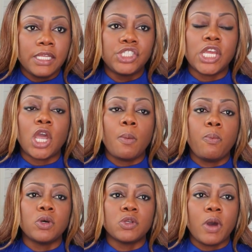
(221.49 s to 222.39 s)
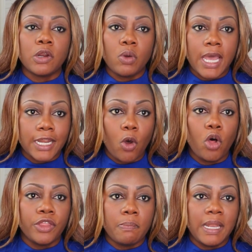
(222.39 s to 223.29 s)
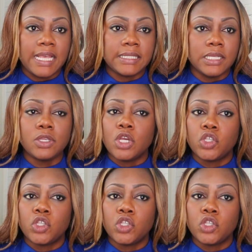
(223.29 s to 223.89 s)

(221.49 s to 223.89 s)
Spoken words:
Jacob was the one who got all the blessings.